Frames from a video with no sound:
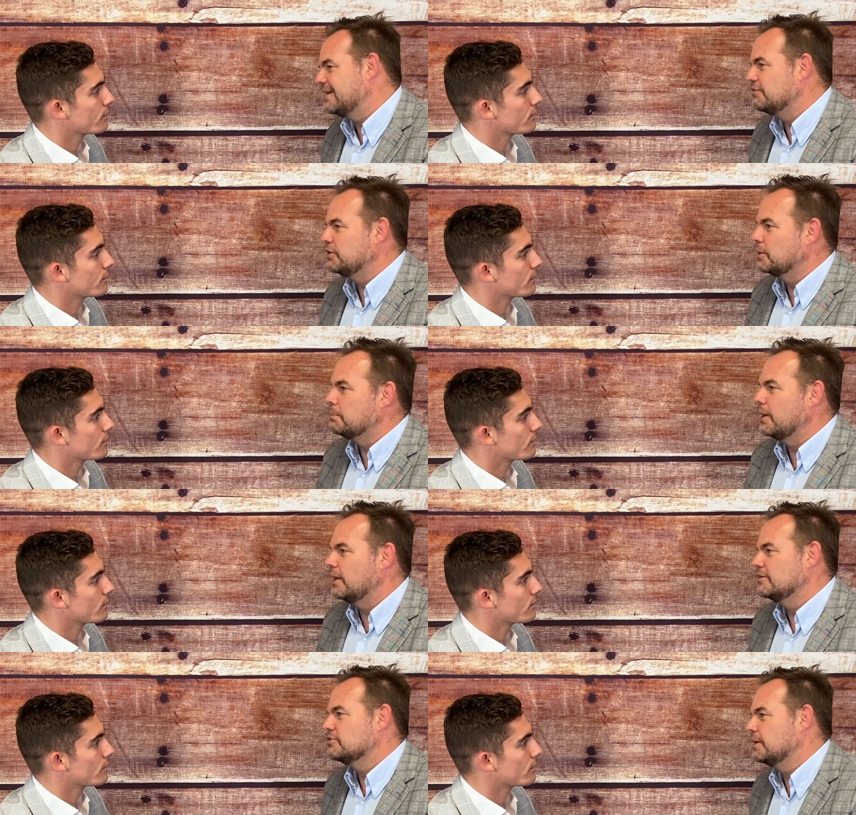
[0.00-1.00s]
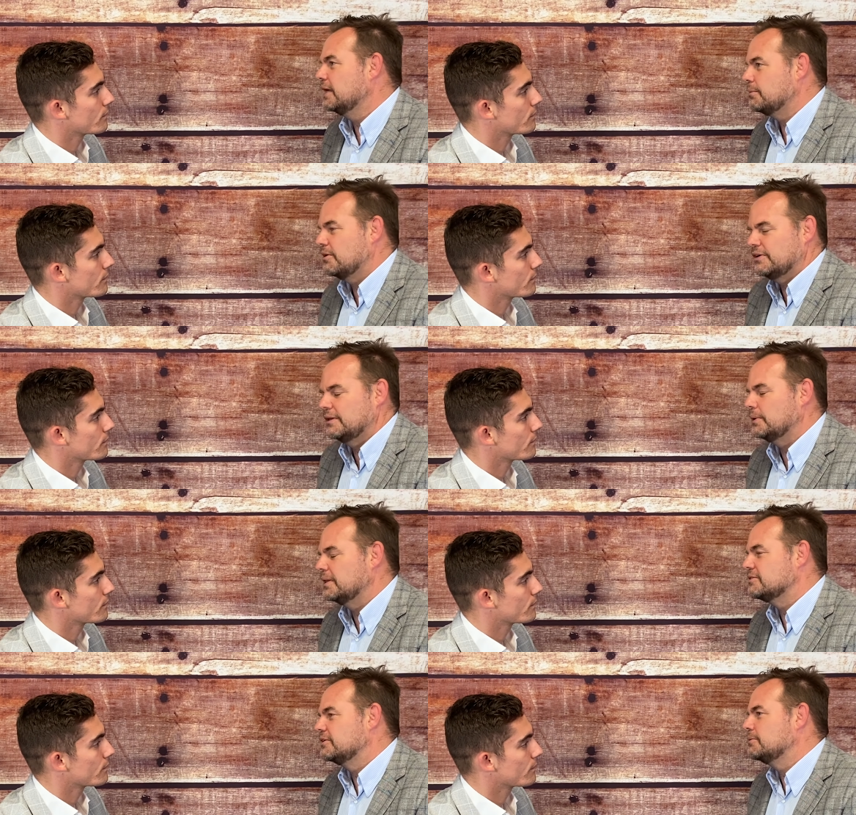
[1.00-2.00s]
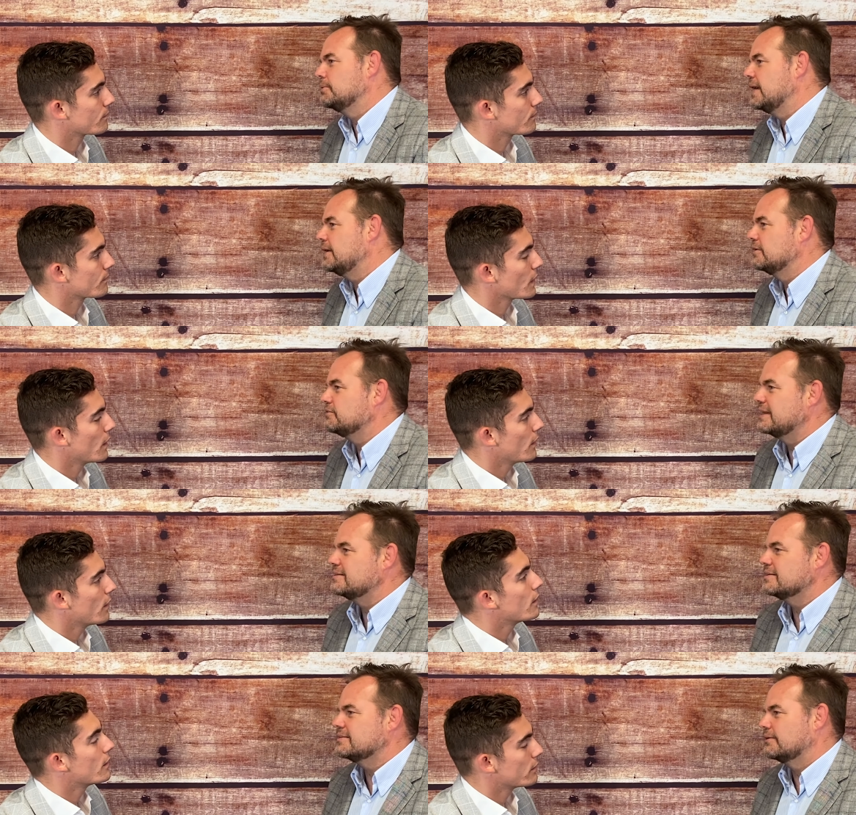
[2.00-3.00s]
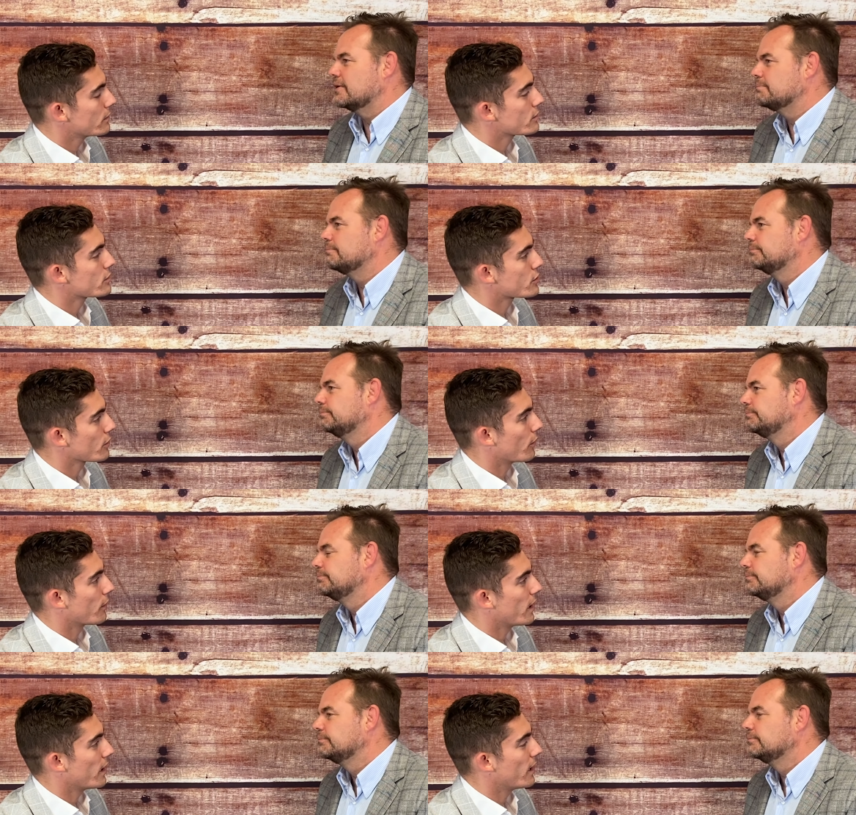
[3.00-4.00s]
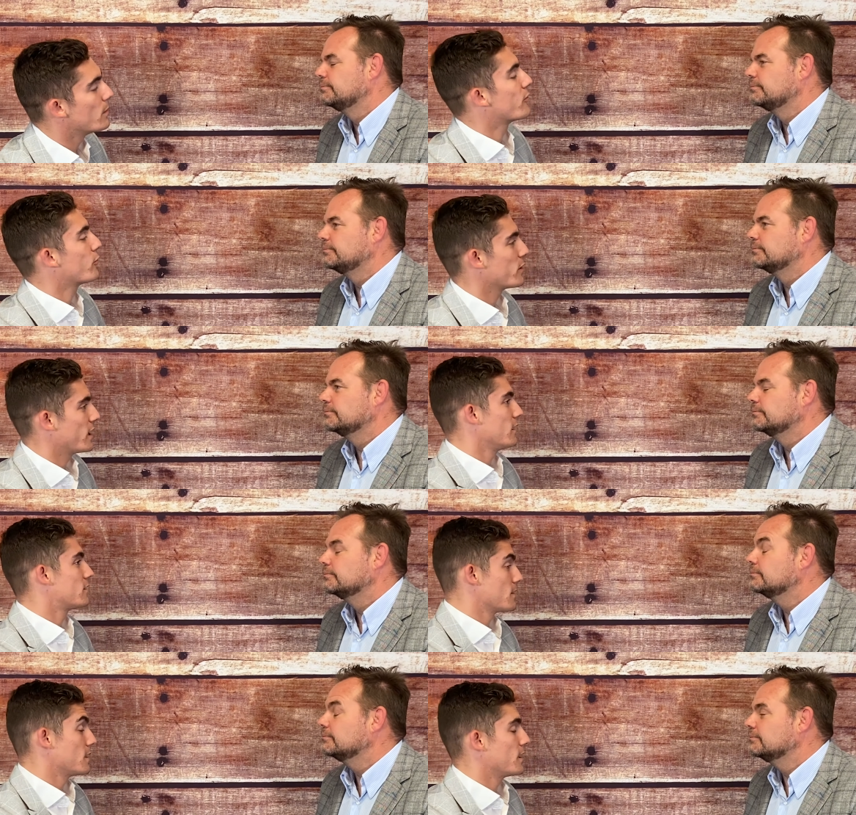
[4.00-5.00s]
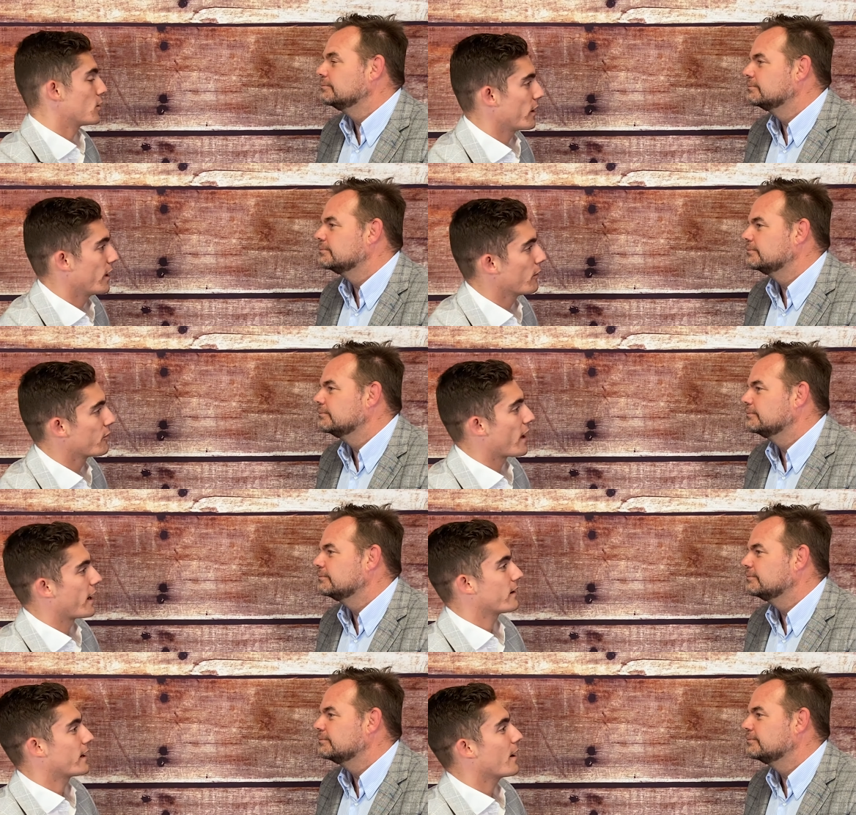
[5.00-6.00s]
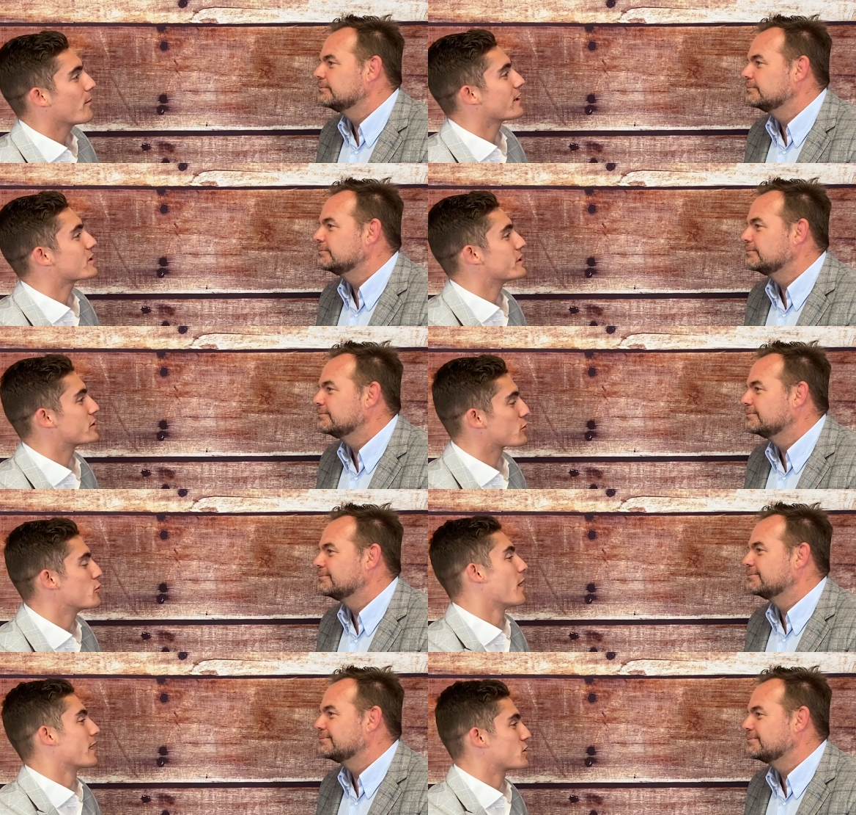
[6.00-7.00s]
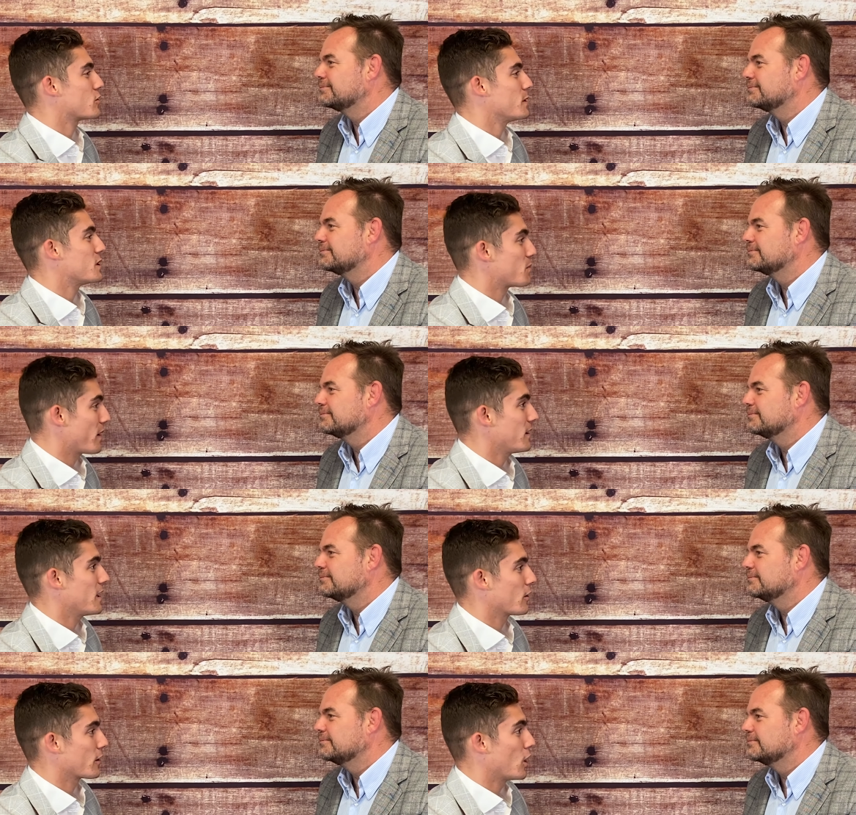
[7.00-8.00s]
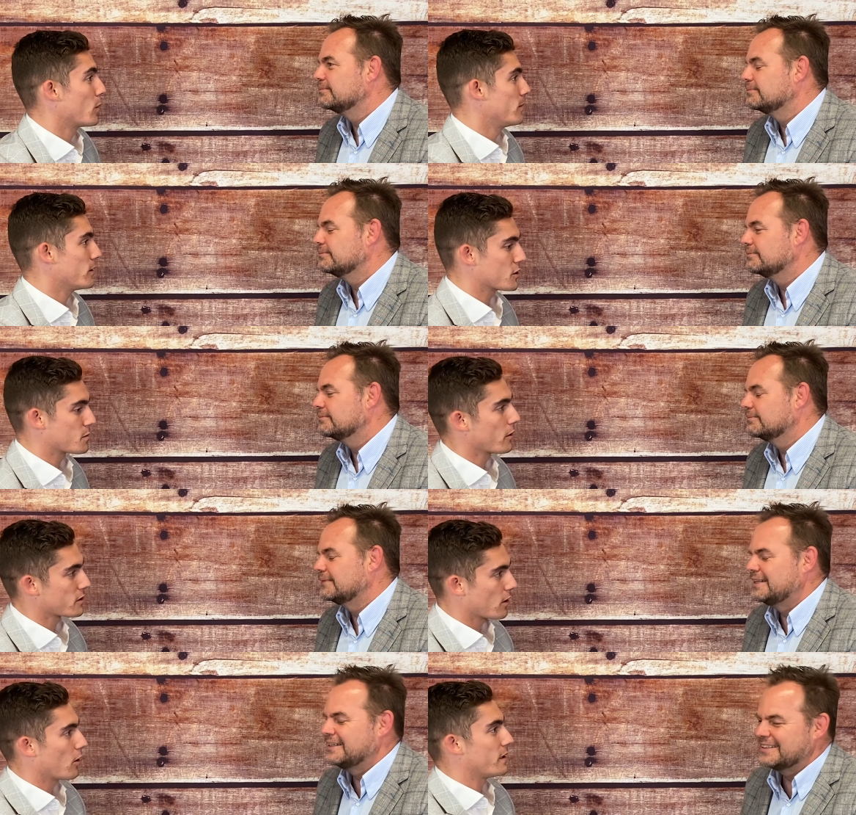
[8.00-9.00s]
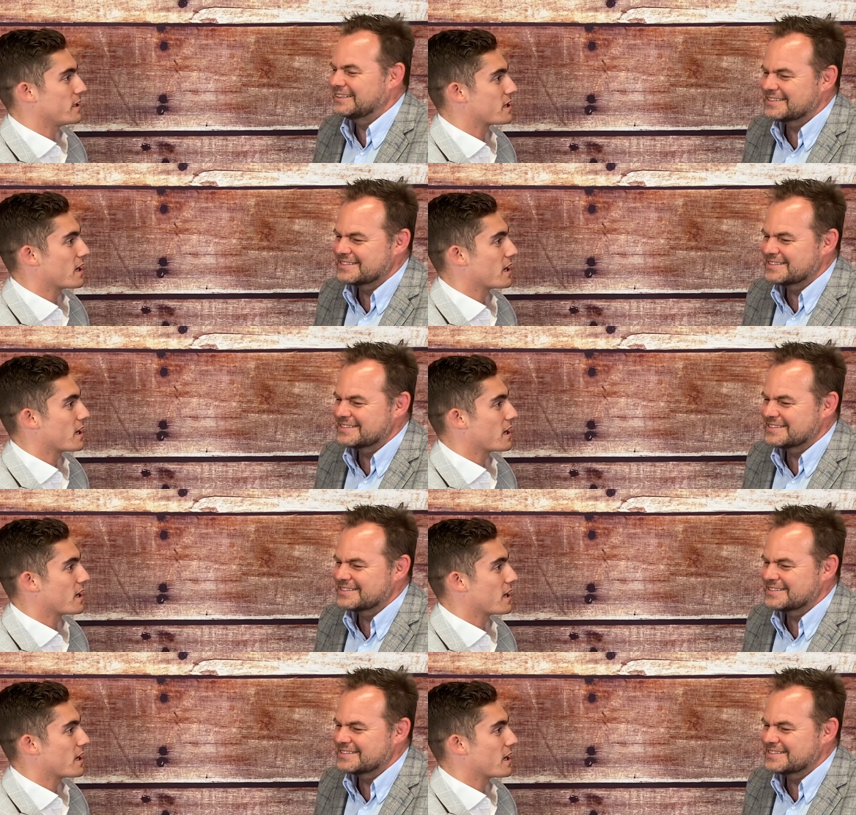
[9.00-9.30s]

Speaker 1: if you can parlay some income off it, well, that's a double header. It's fantastic, right?
Speaker 2: Sure. And before we get into the nitty-gritty of that, how much is too much to be spending on a hobby? Because most hobbies,